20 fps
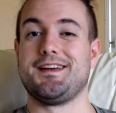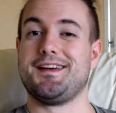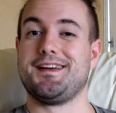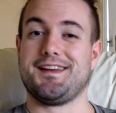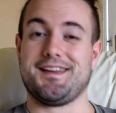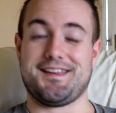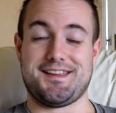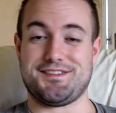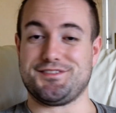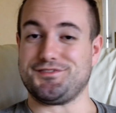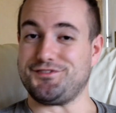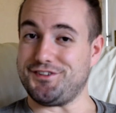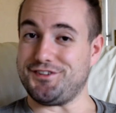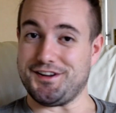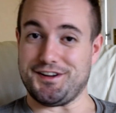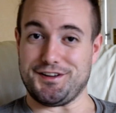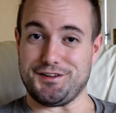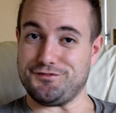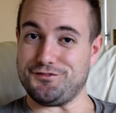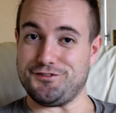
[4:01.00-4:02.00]
is
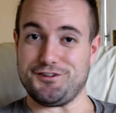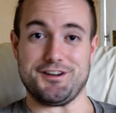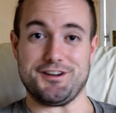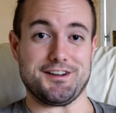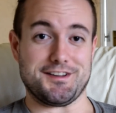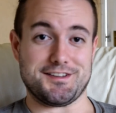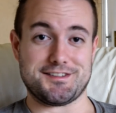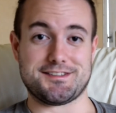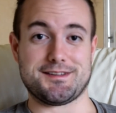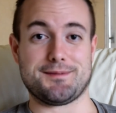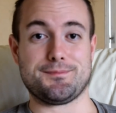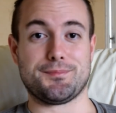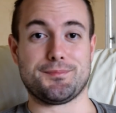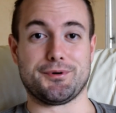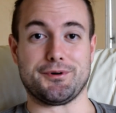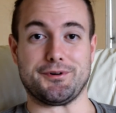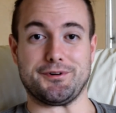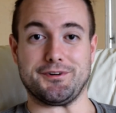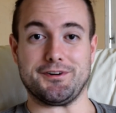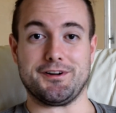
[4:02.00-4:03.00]
really really
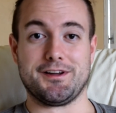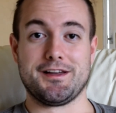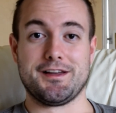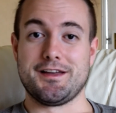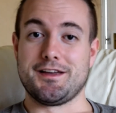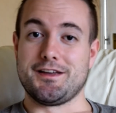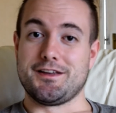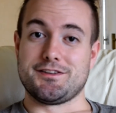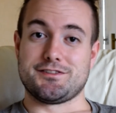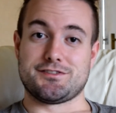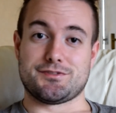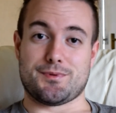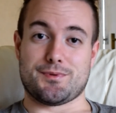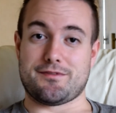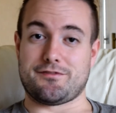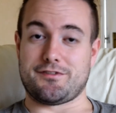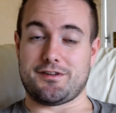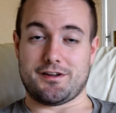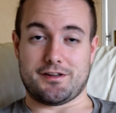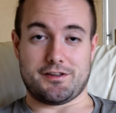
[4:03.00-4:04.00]
simple. So
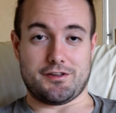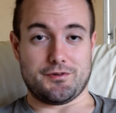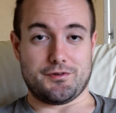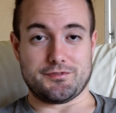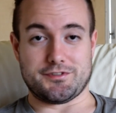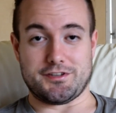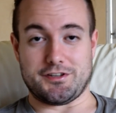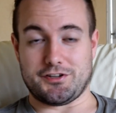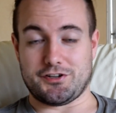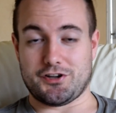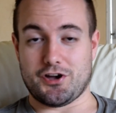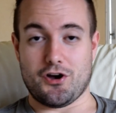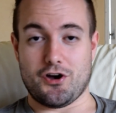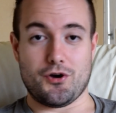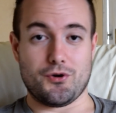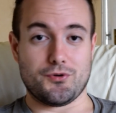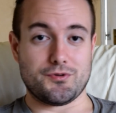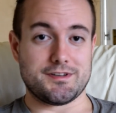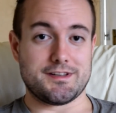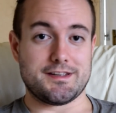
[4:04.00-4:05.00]
whether you're using
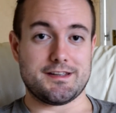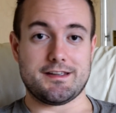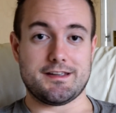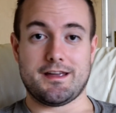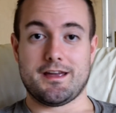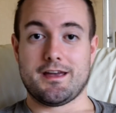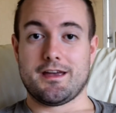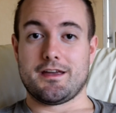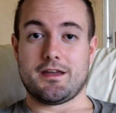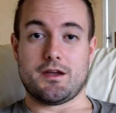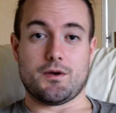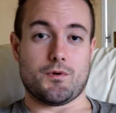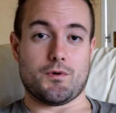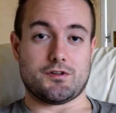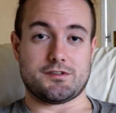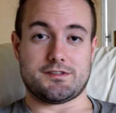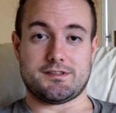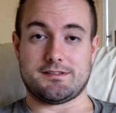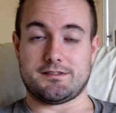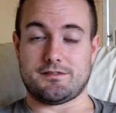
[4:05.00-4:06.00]
Kodi, you're
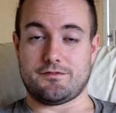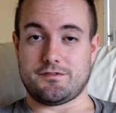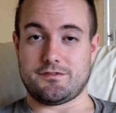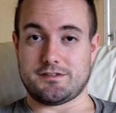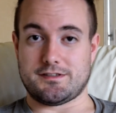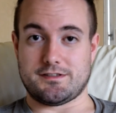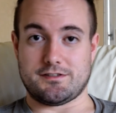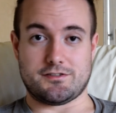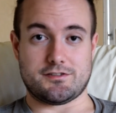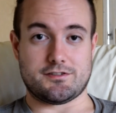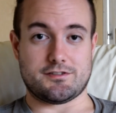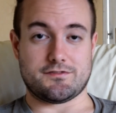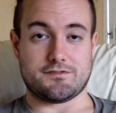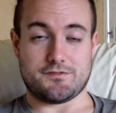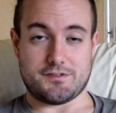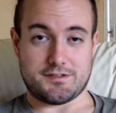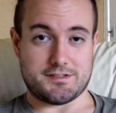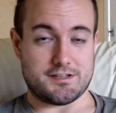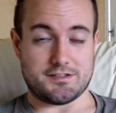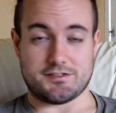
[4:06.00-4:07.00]
wanting to visit,
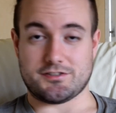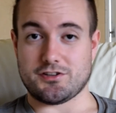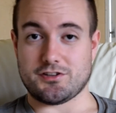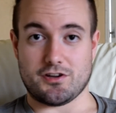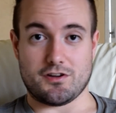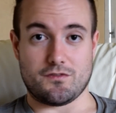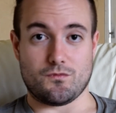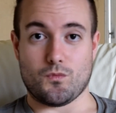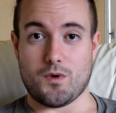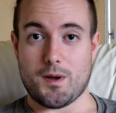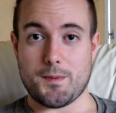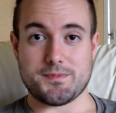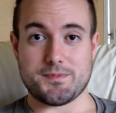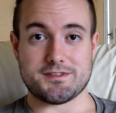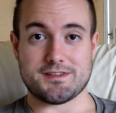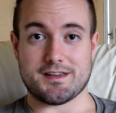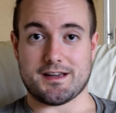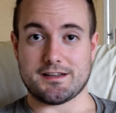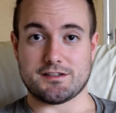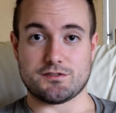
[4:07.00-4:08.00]
visit certain
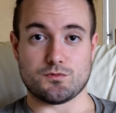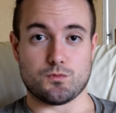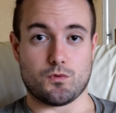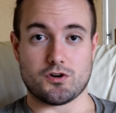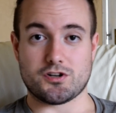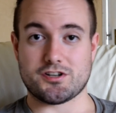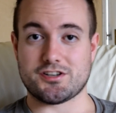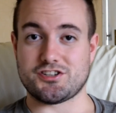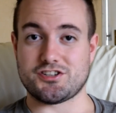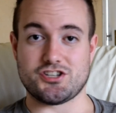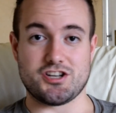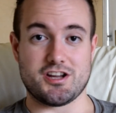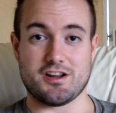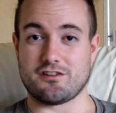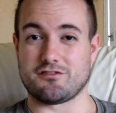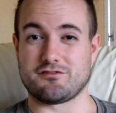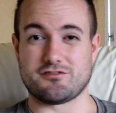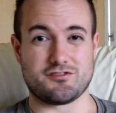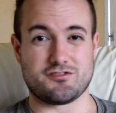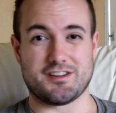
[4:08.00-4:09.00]
websites, watch
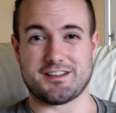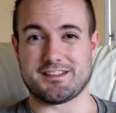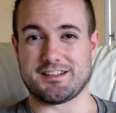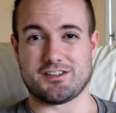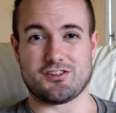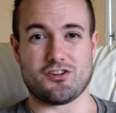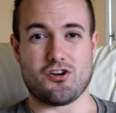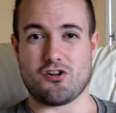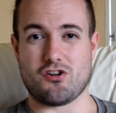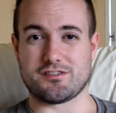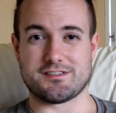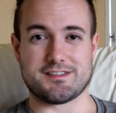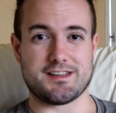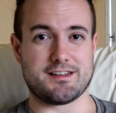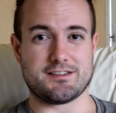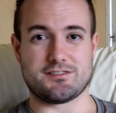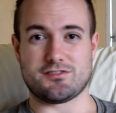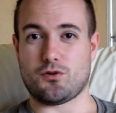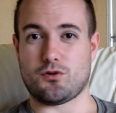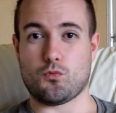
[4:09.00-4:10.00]
geo-restricted
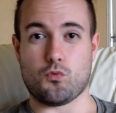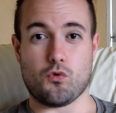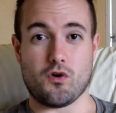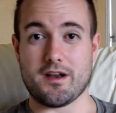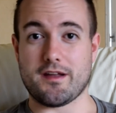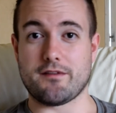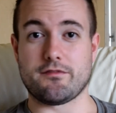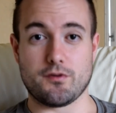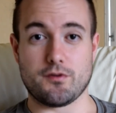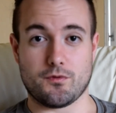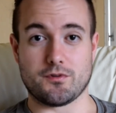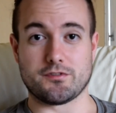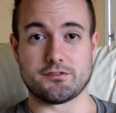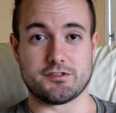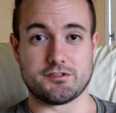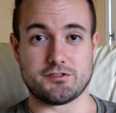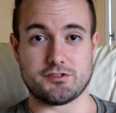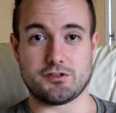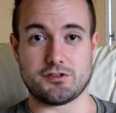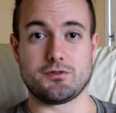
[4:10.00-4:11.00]
content or whatever you want to
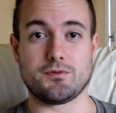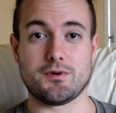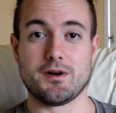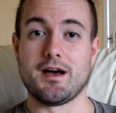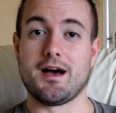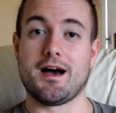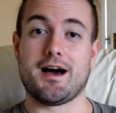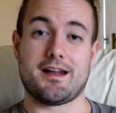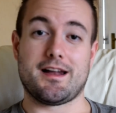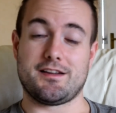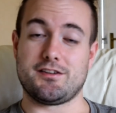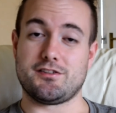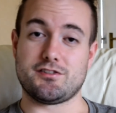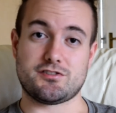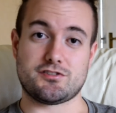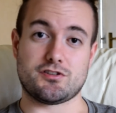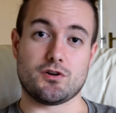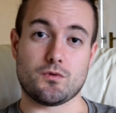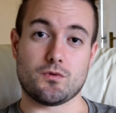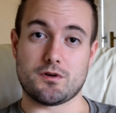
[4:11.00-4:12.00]
do and you
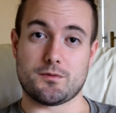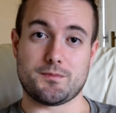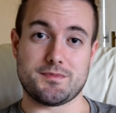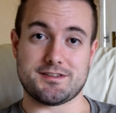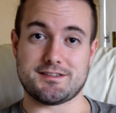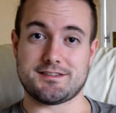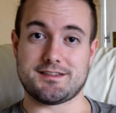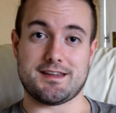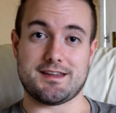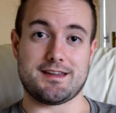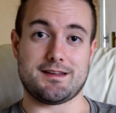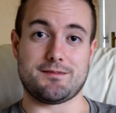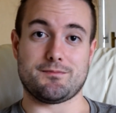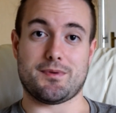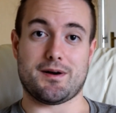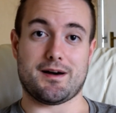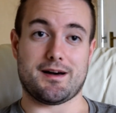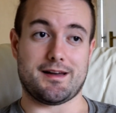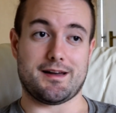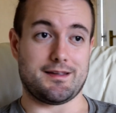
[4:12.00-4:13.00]
just don't want to be seen
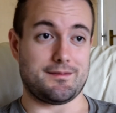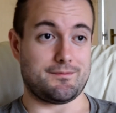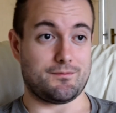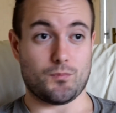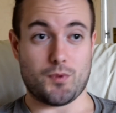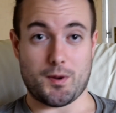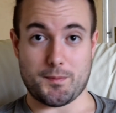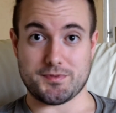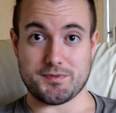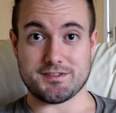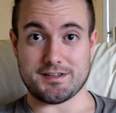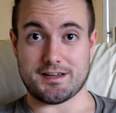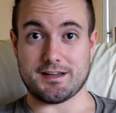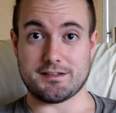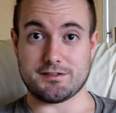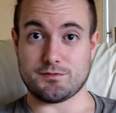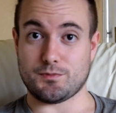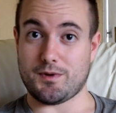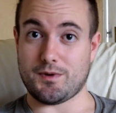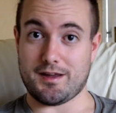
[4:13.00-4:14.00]
by
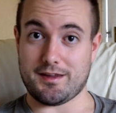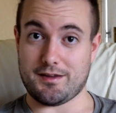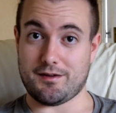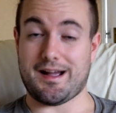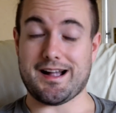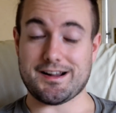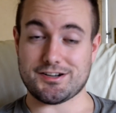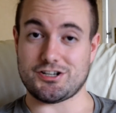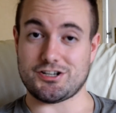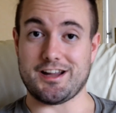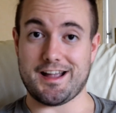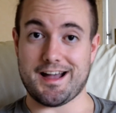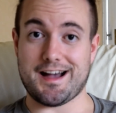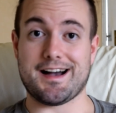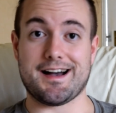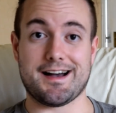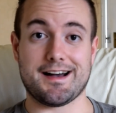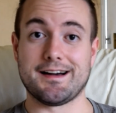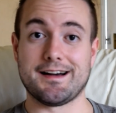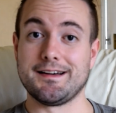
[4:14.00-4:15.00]
websites where you actually
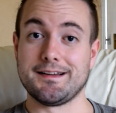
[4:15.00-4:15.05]
are